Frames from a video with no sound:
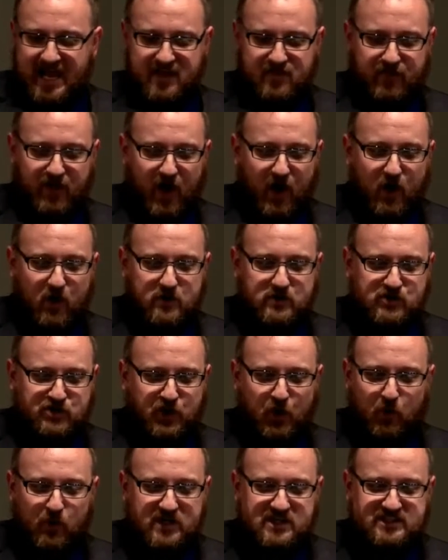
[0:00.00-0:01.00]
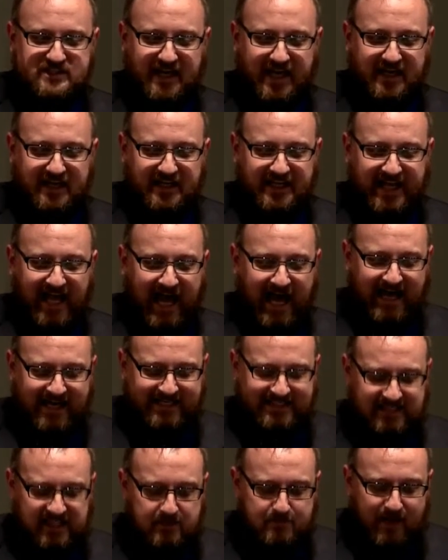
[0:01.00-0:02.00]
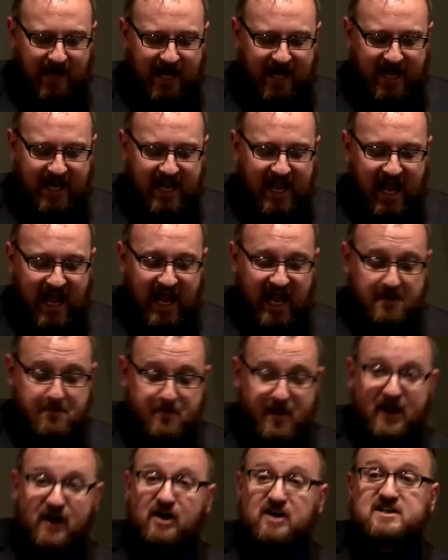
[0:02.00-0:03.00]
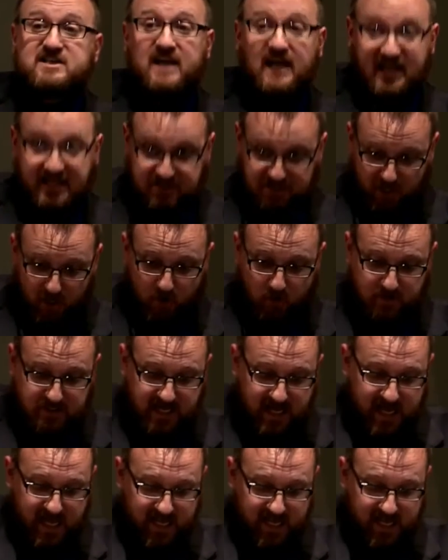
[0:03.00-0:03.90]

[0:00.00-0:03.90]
And those who were standing idly by had better take note